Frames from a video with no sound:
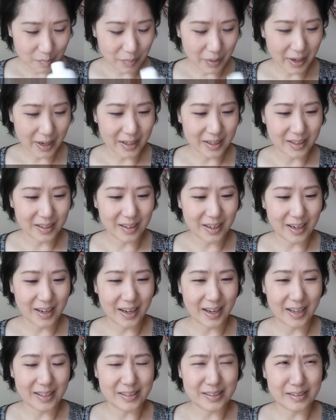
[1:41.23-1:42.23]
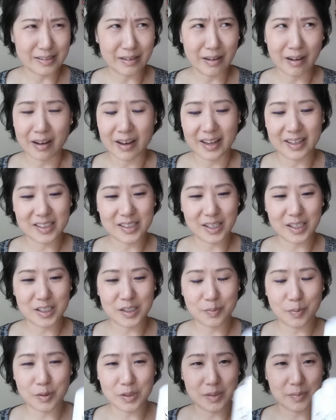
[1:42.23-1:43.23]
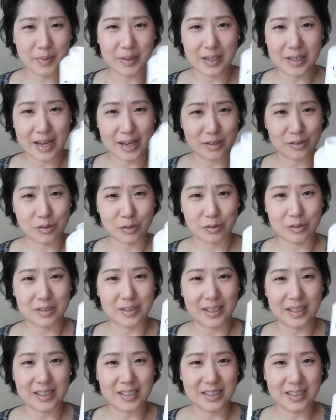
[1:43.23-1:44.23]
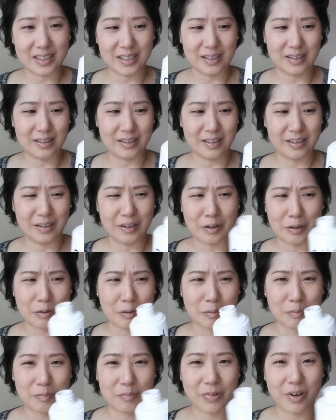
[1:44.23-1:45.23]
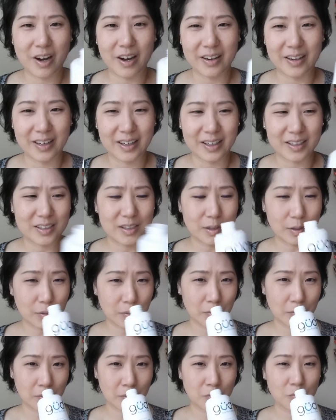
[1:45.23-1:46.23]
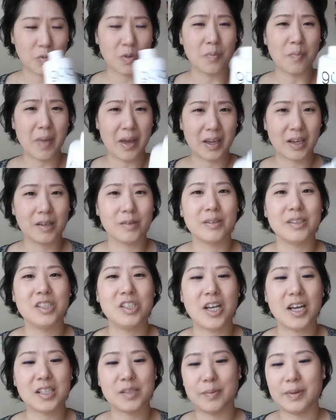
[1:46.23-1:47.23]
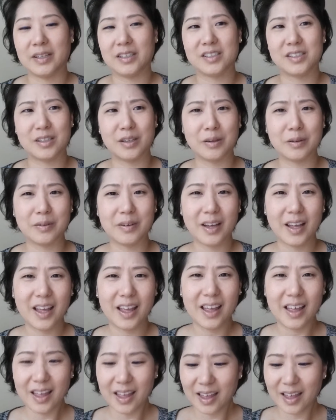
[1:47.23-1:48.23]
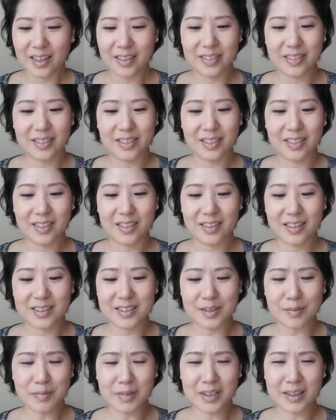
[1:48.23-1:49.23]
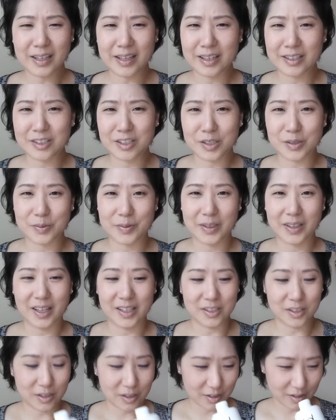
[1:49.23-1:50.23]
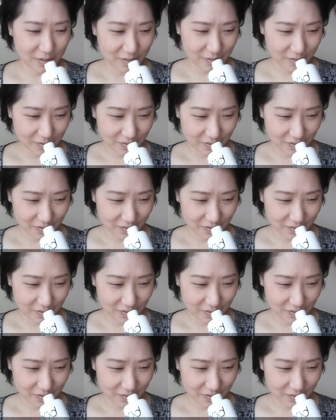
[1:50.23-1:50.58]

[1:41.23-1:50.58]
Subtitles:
but it's not. It's like supposed to be a natural scented, product with mango and jasmine. So something that I just realized